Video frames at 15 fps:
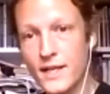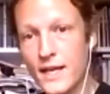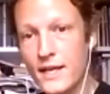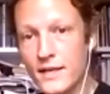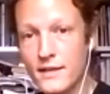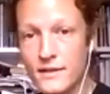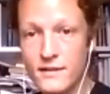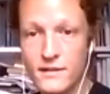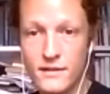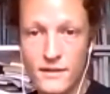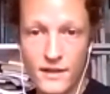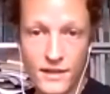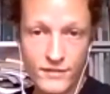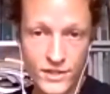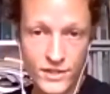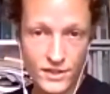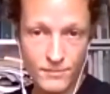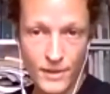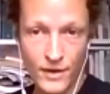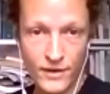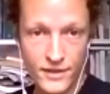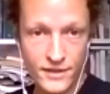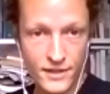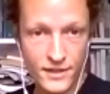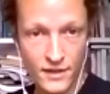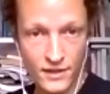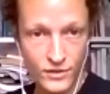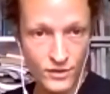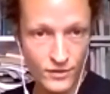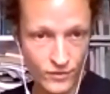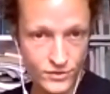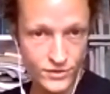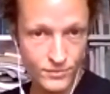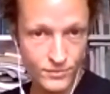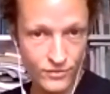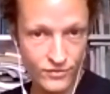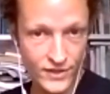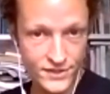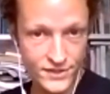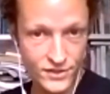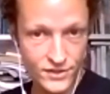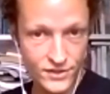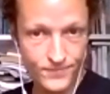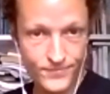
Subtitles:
and eventually married a university professor.